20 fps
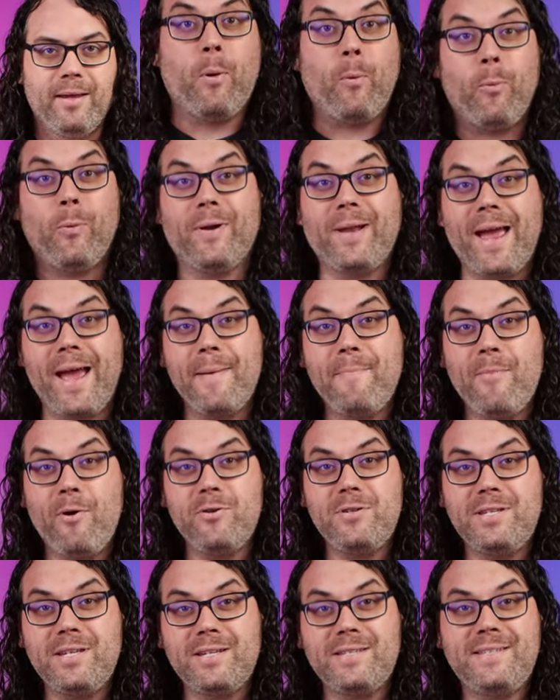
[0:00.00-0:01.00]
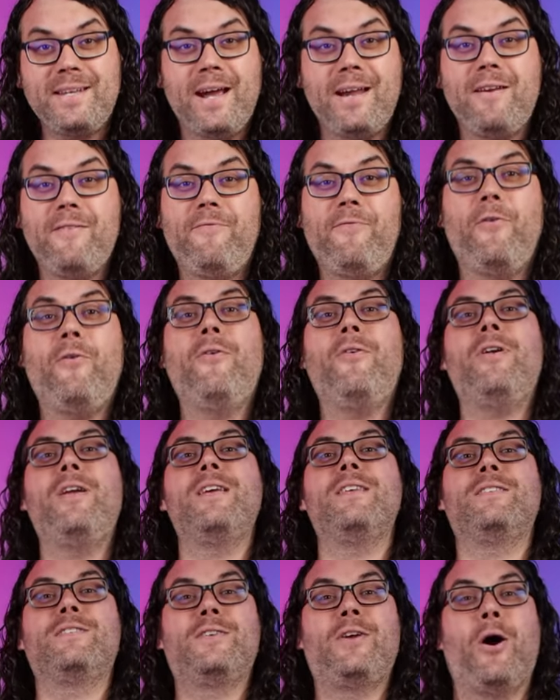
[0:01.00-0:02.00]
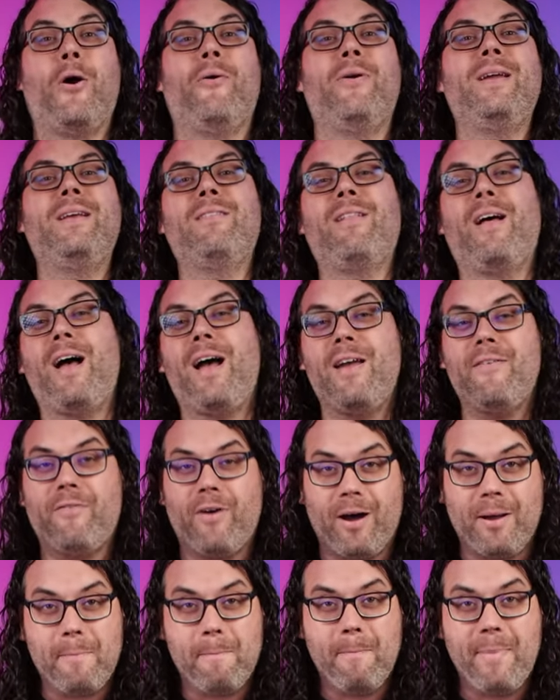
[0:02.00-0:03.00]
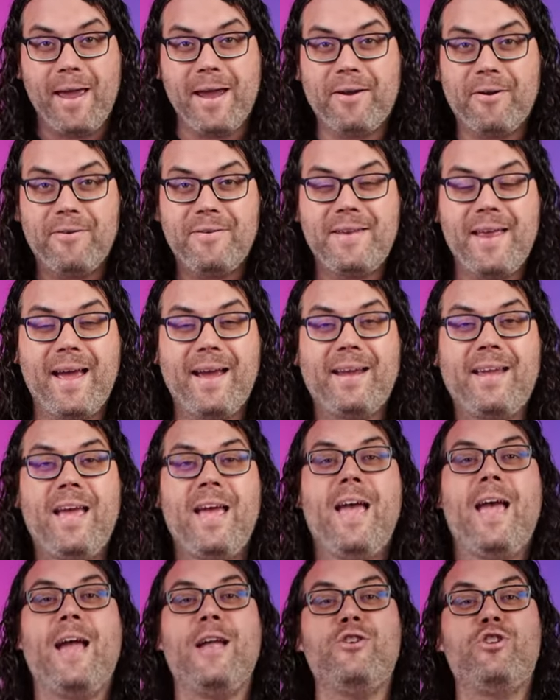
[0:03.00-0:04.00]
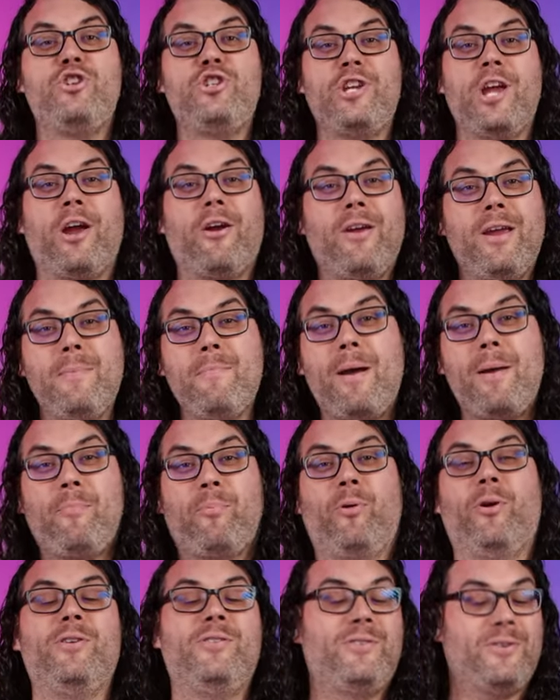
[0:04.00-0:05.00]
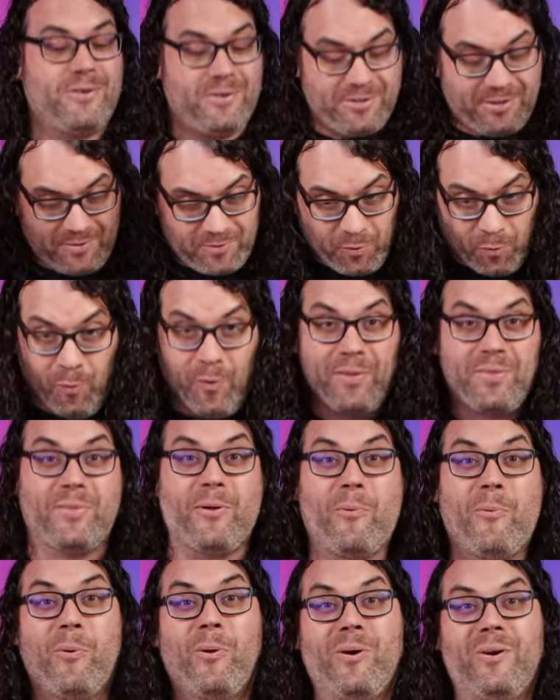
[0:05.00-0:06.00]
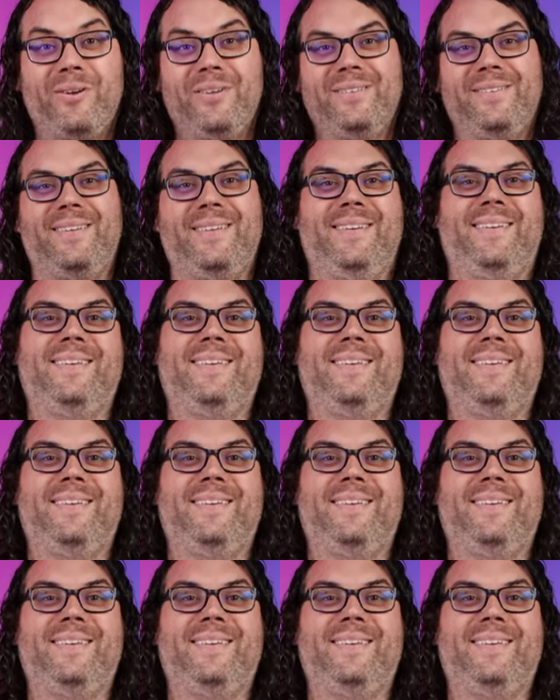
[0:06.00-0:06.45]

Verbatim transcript: But what I'm most excited for is going live on MakerDeck and sharing my printers with the world.